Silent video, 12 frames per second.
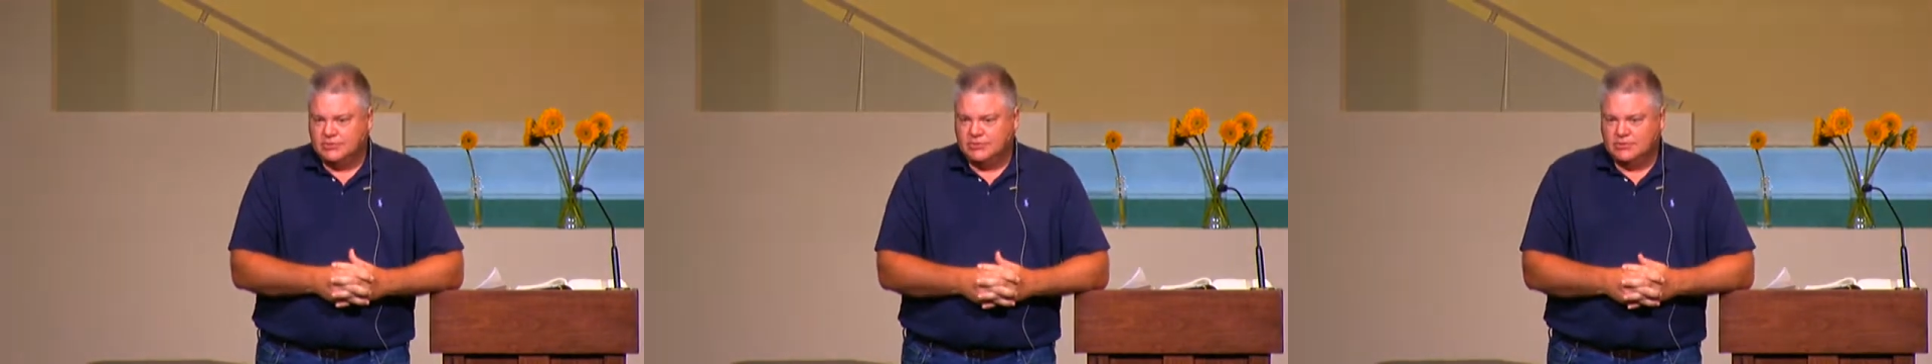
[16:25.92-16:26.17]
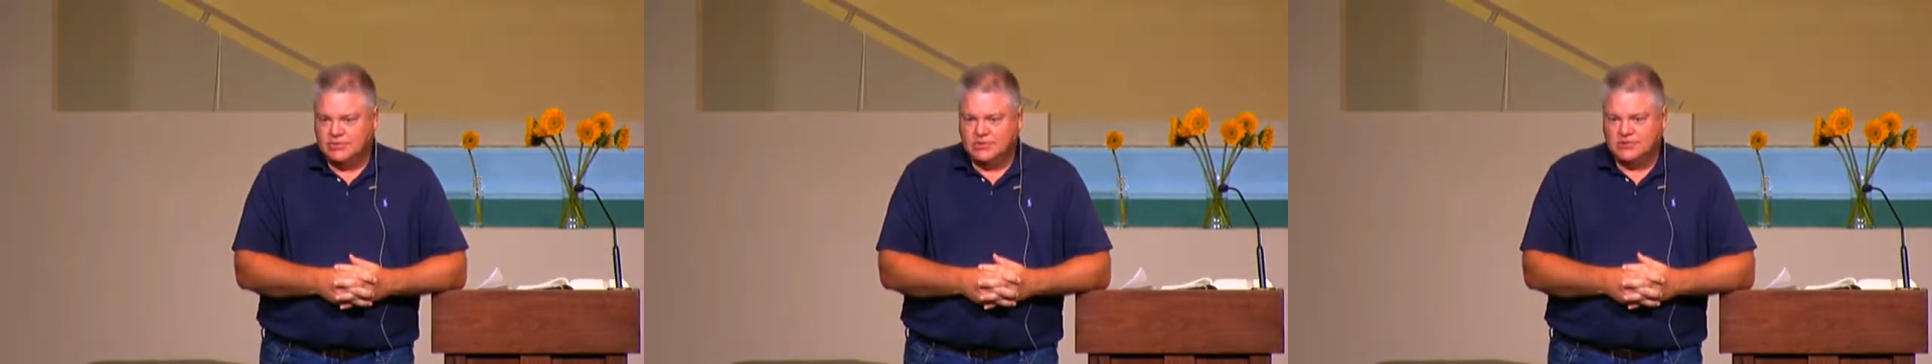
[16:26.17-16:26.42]

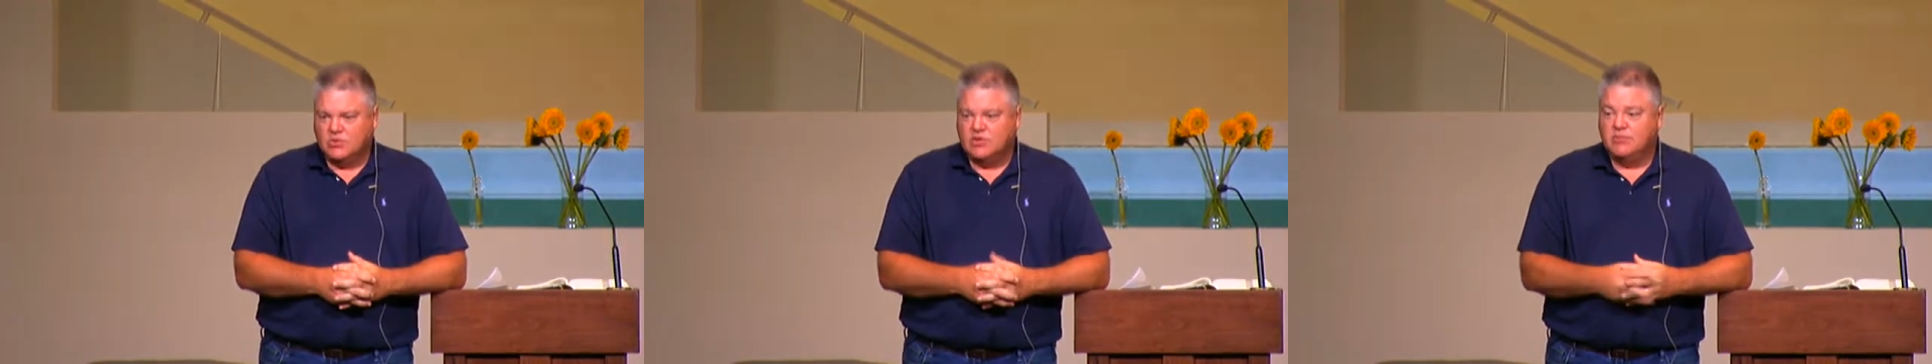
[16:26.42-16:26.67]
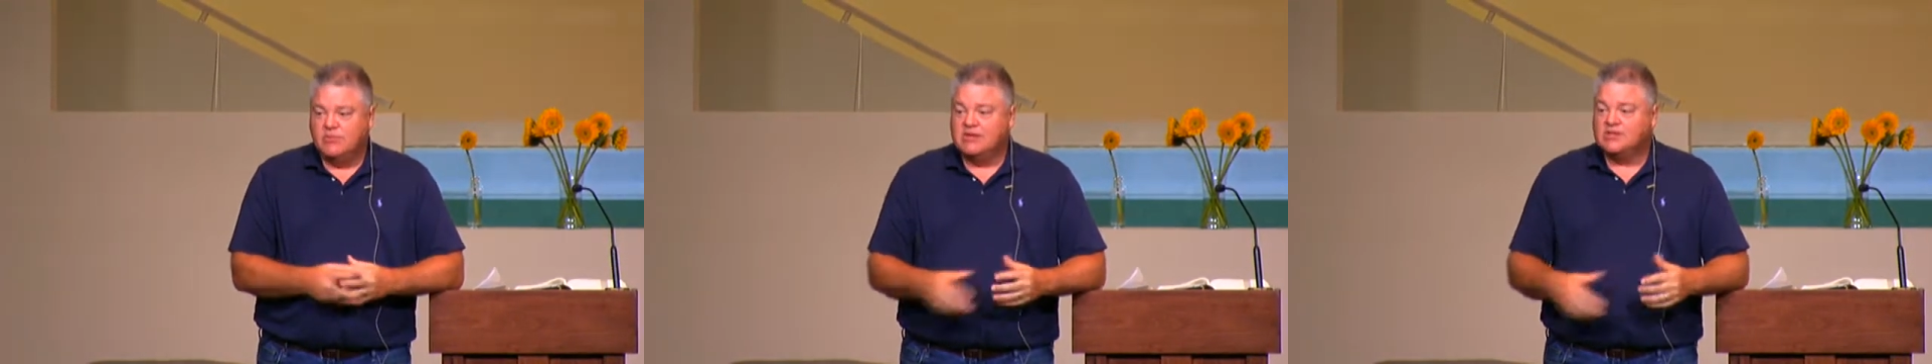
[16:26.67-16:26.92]
It's one of the
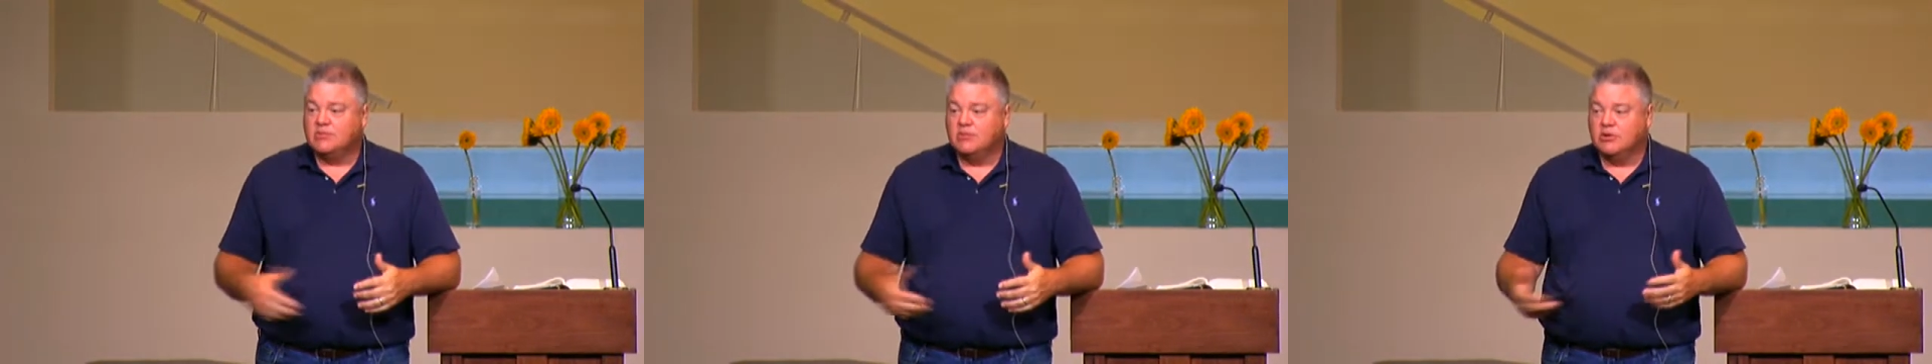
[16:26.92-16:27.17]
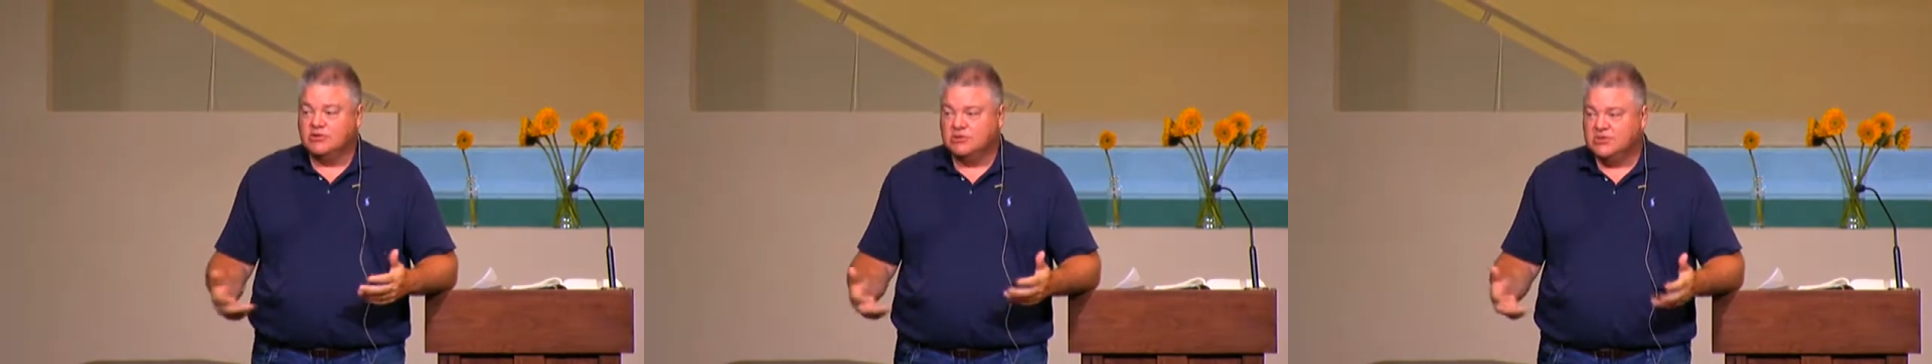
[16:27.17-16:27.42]
best
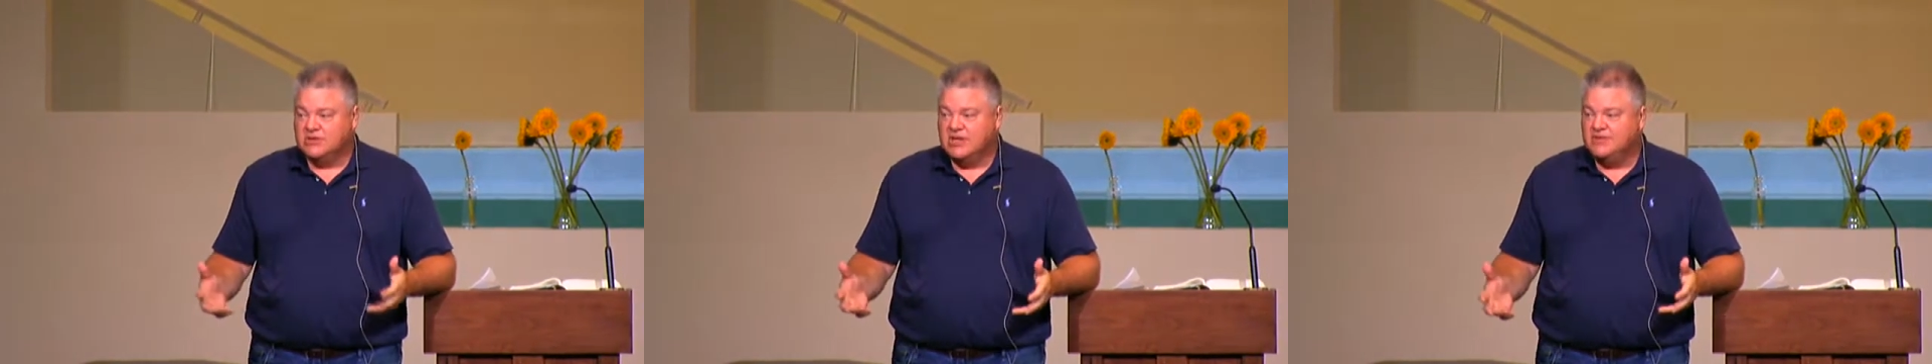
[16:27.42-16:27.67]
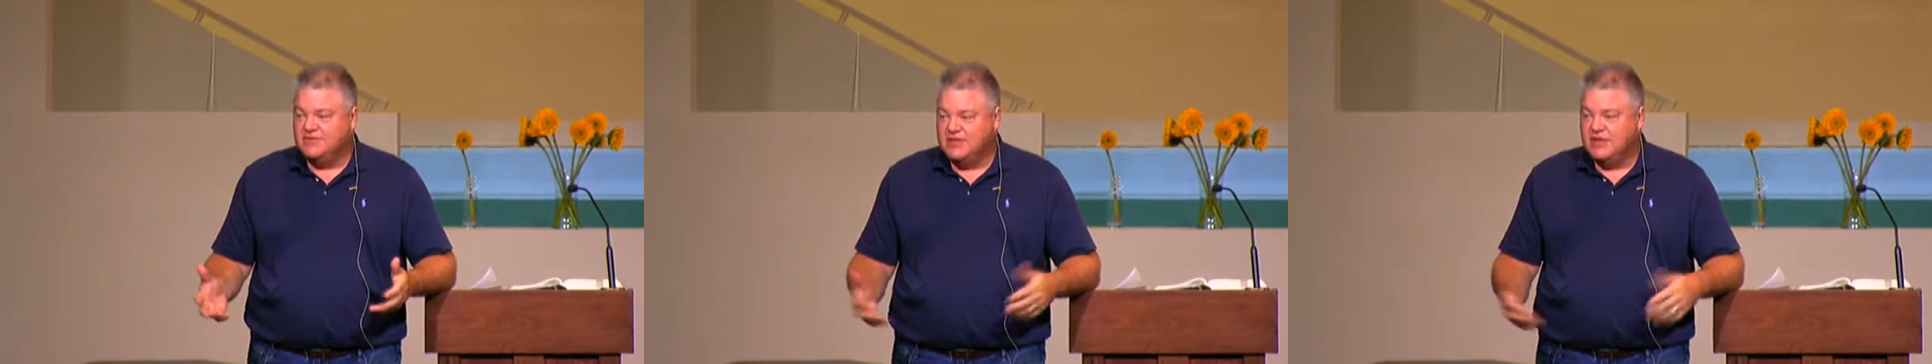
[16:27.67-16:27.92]
commercials that I've
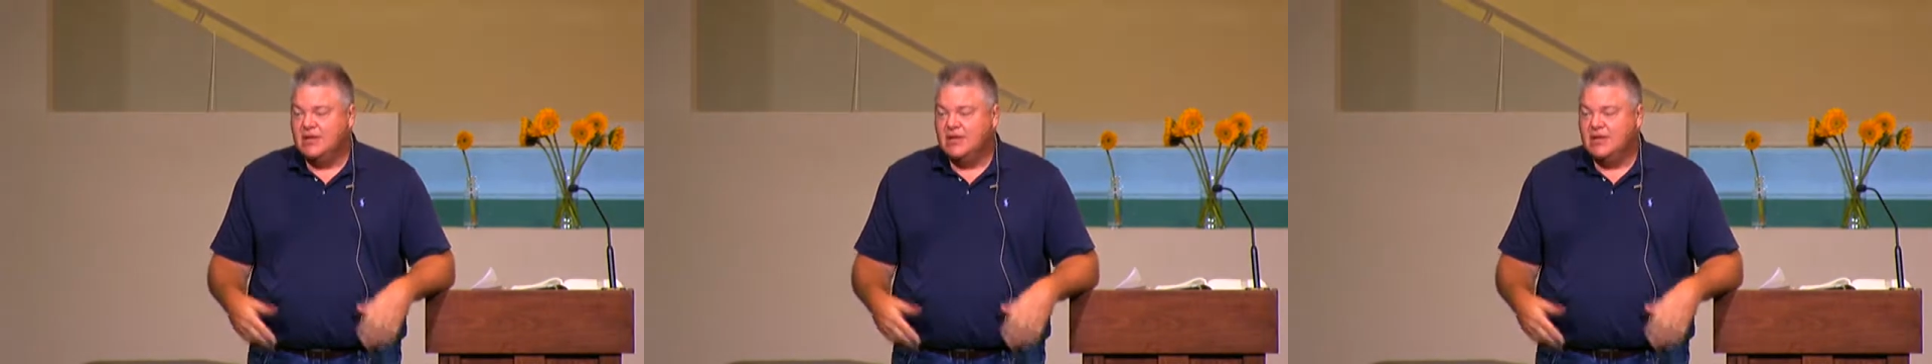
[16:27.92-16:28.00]
seen,